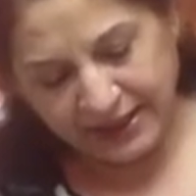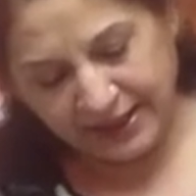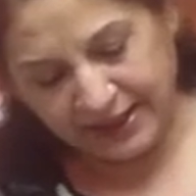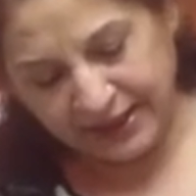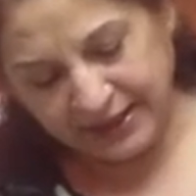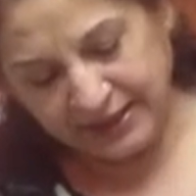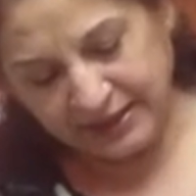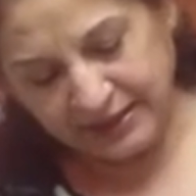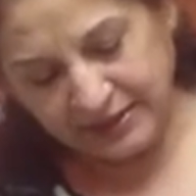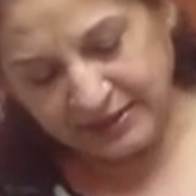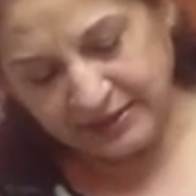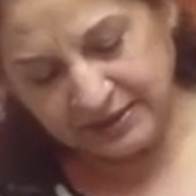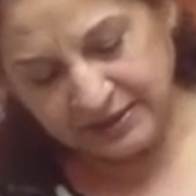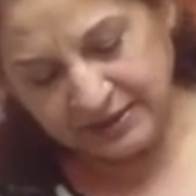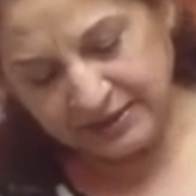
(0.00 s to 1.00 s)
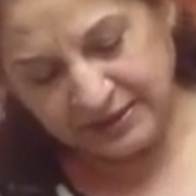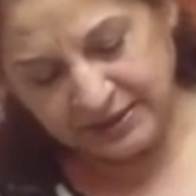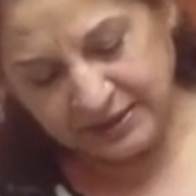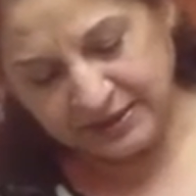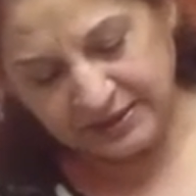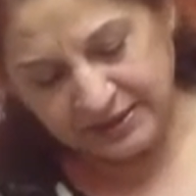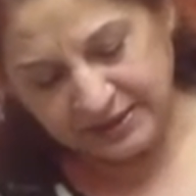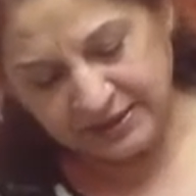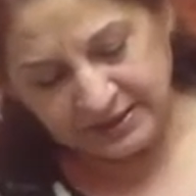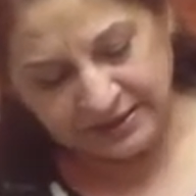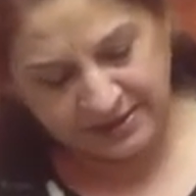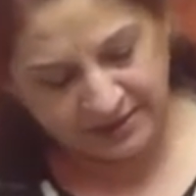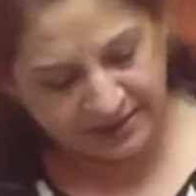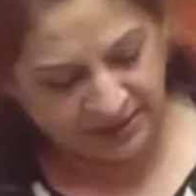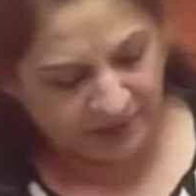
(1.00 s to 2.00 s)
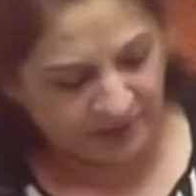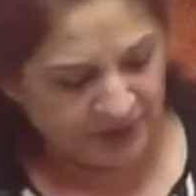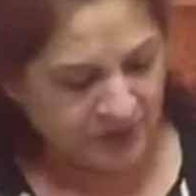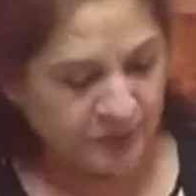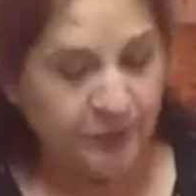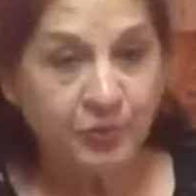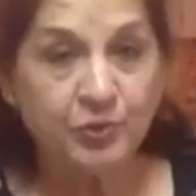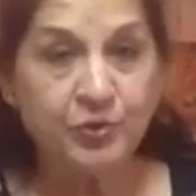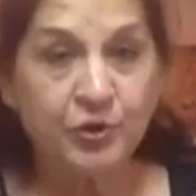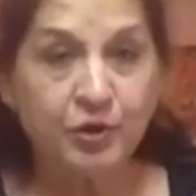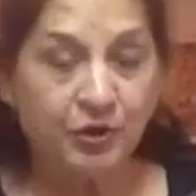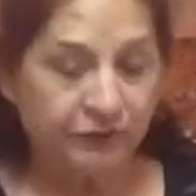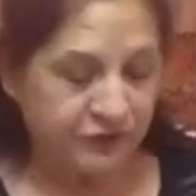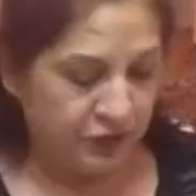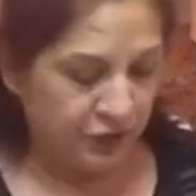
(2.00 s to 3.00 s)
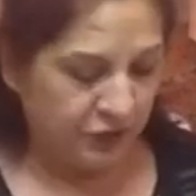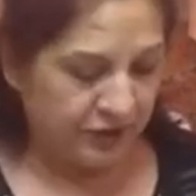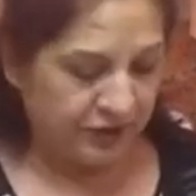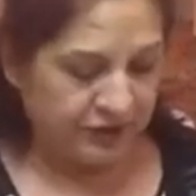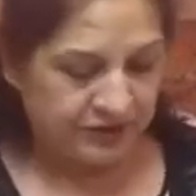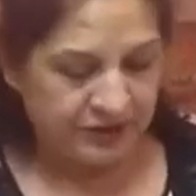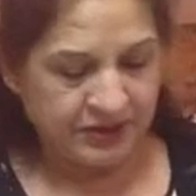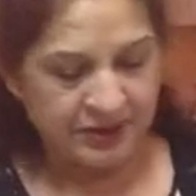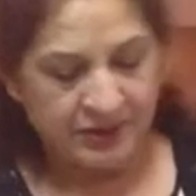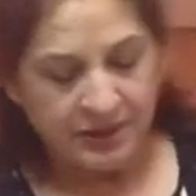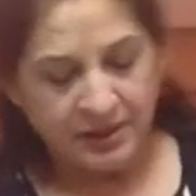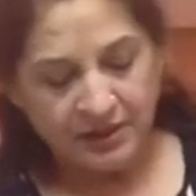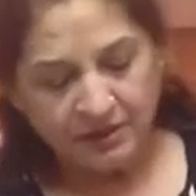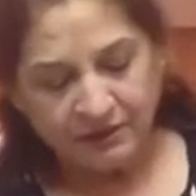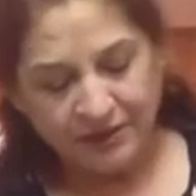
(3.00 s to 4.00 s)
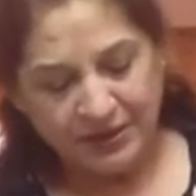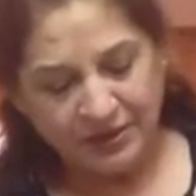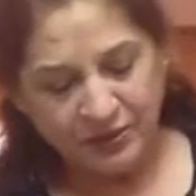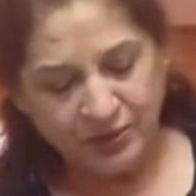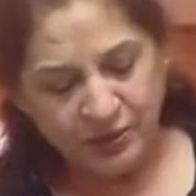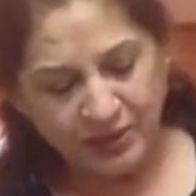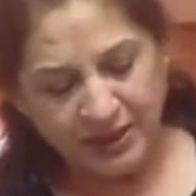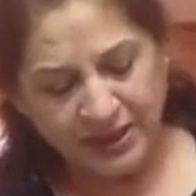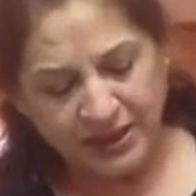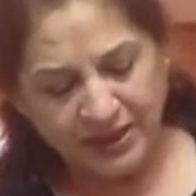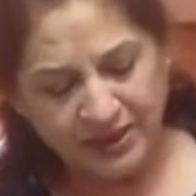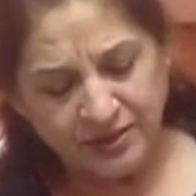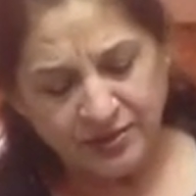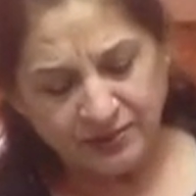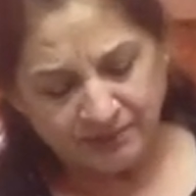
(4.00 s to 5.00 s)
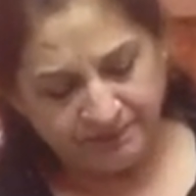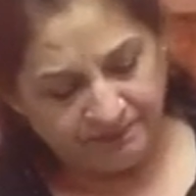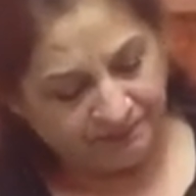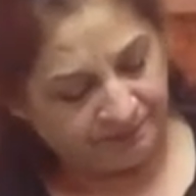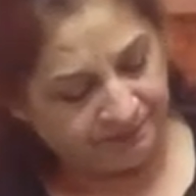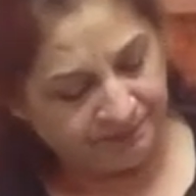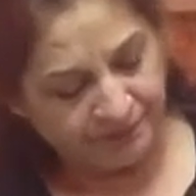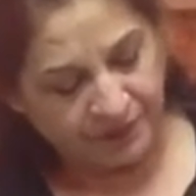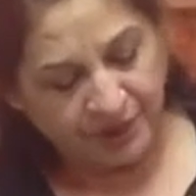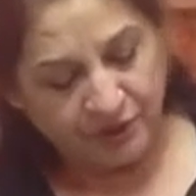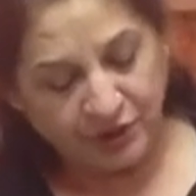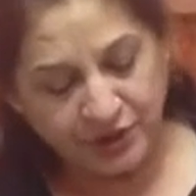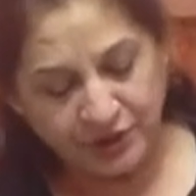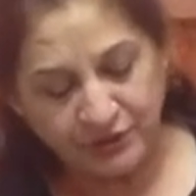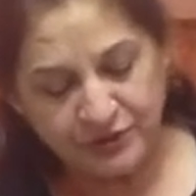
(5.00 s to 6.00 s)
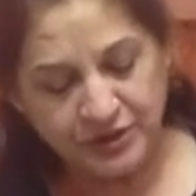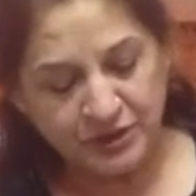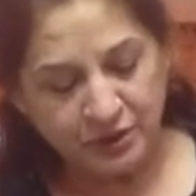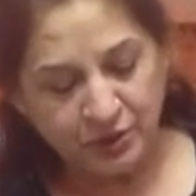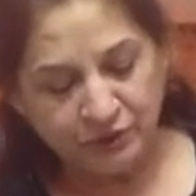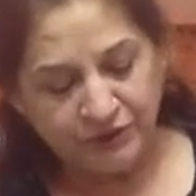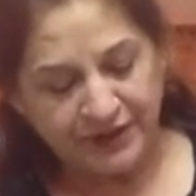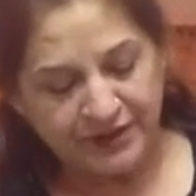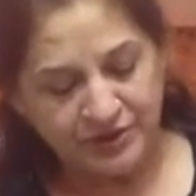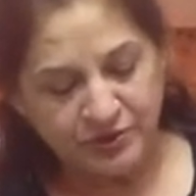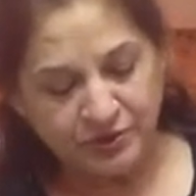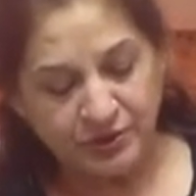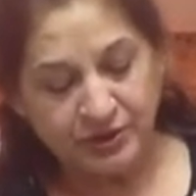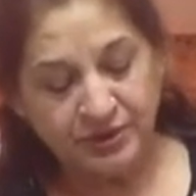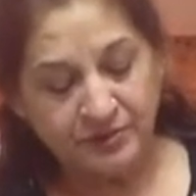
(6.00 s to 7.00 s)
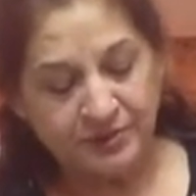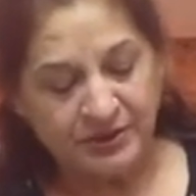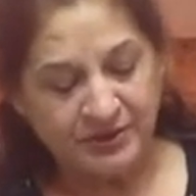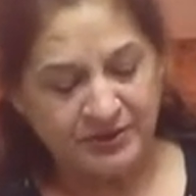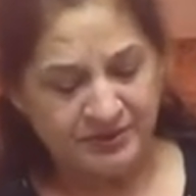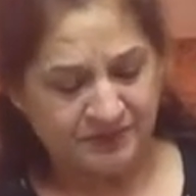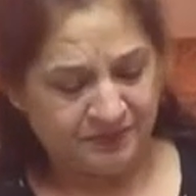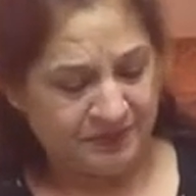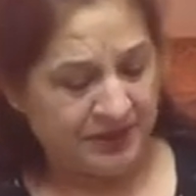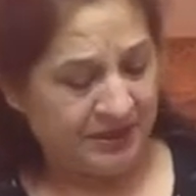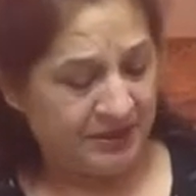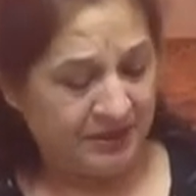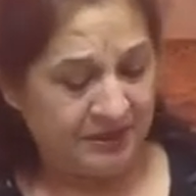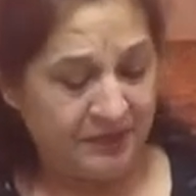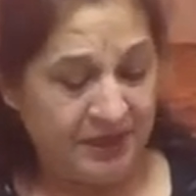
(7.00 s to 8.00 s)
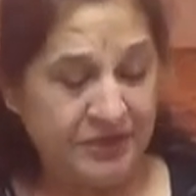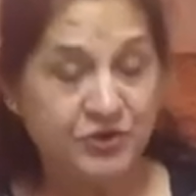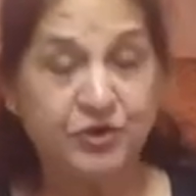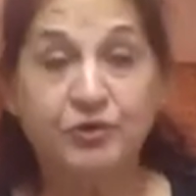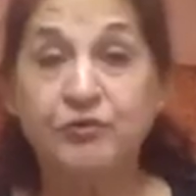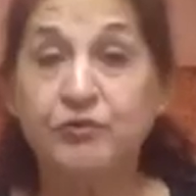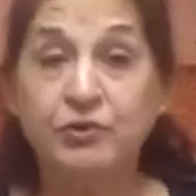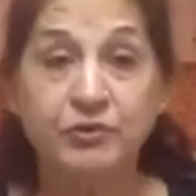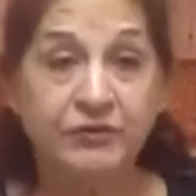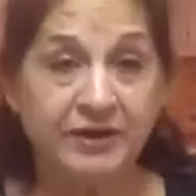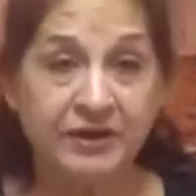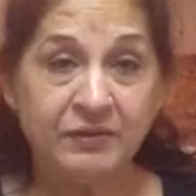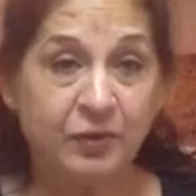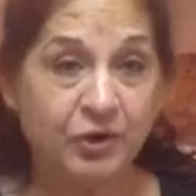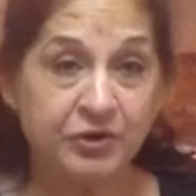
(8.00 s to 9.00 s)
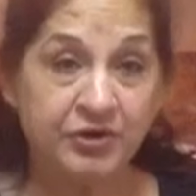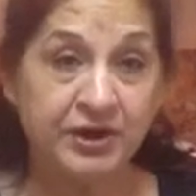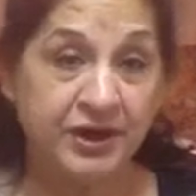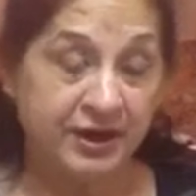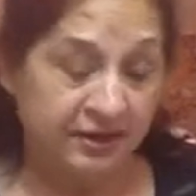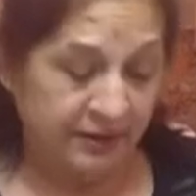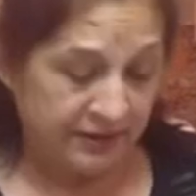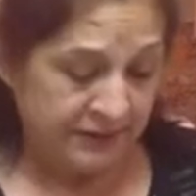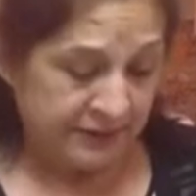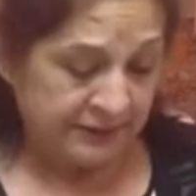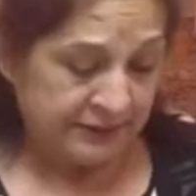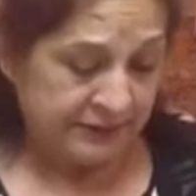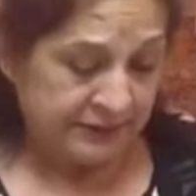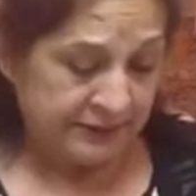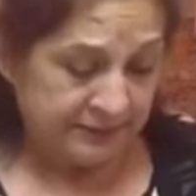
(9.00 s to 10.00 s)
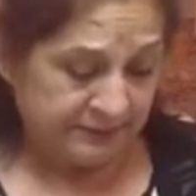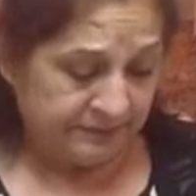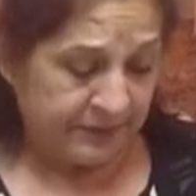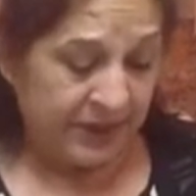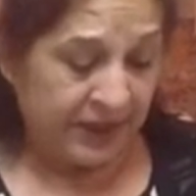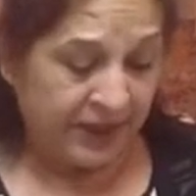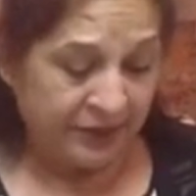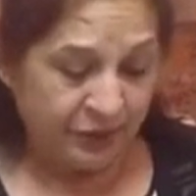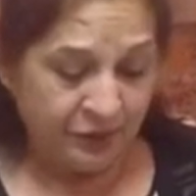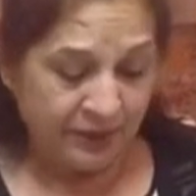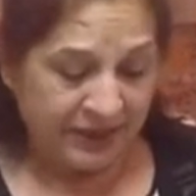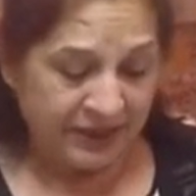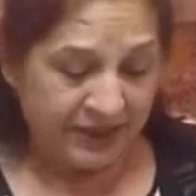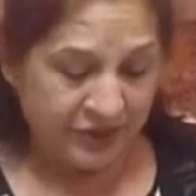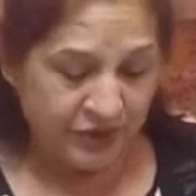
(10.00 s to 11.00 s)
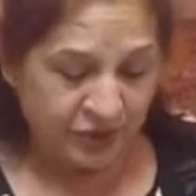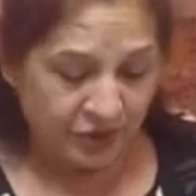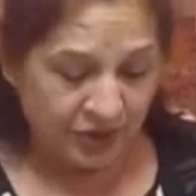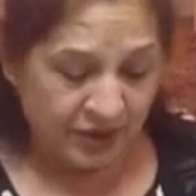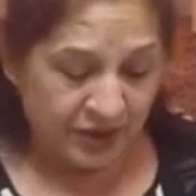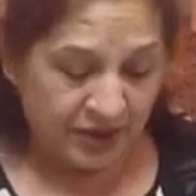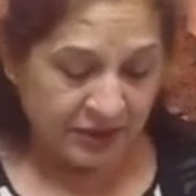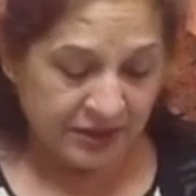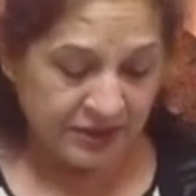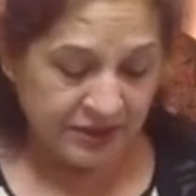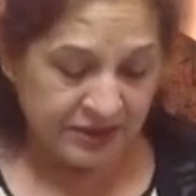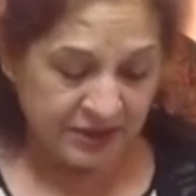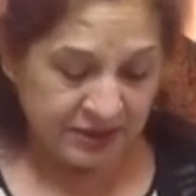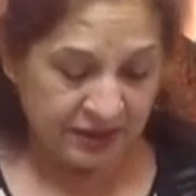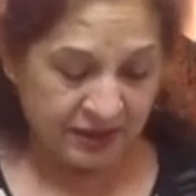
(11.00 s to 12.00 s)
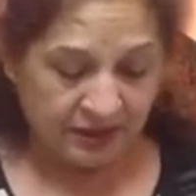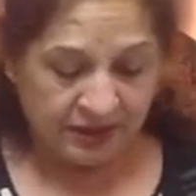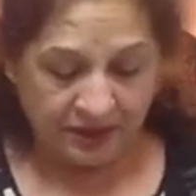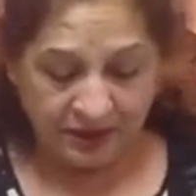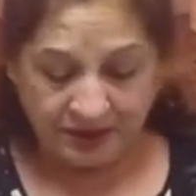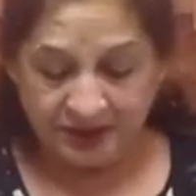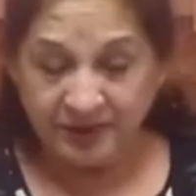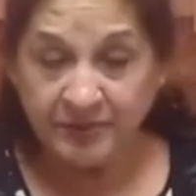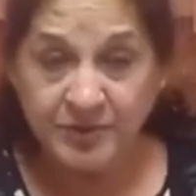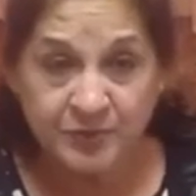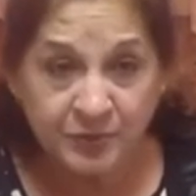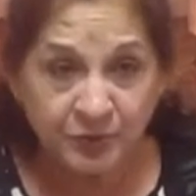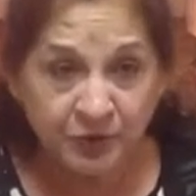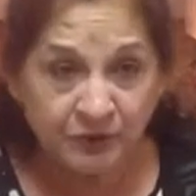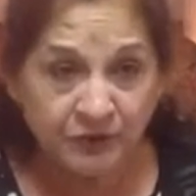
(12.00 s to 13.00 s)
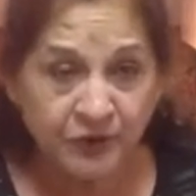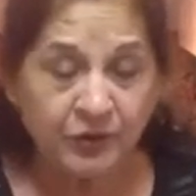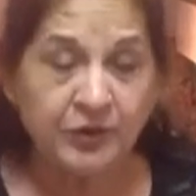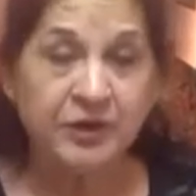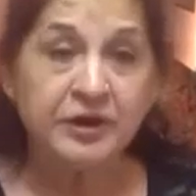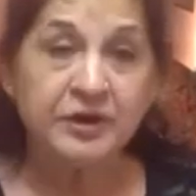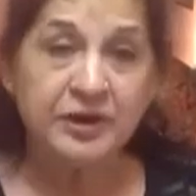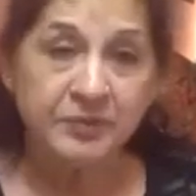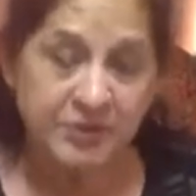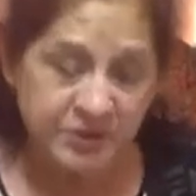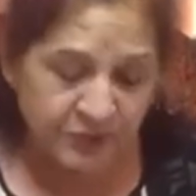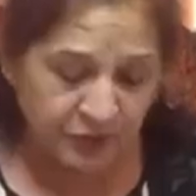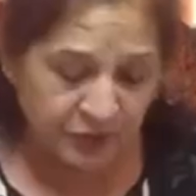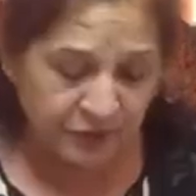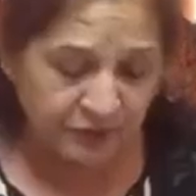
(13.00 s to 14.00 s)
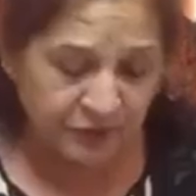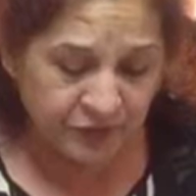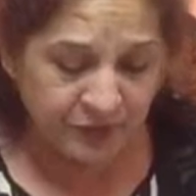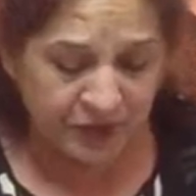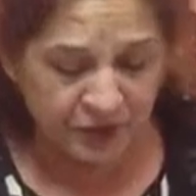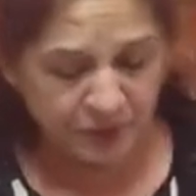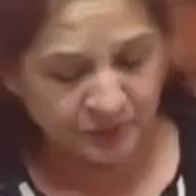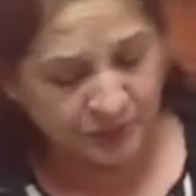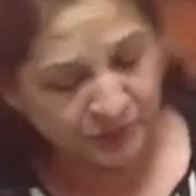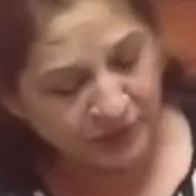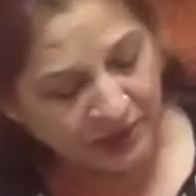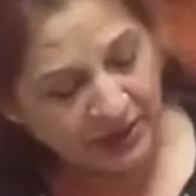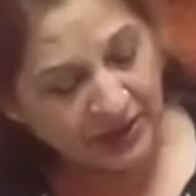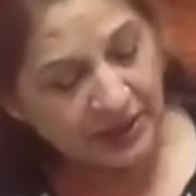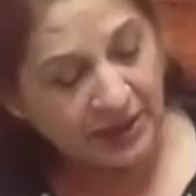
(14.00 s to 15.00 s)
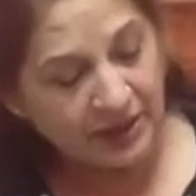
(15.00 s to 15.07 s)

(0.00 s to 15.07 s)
and a tablespoon of yogurt. While cooking, avoid using low-fat yogurt because then it makes your food very watery and hard to manage. So this is a tablespoon of yogurt, tablespoon of tomato puree,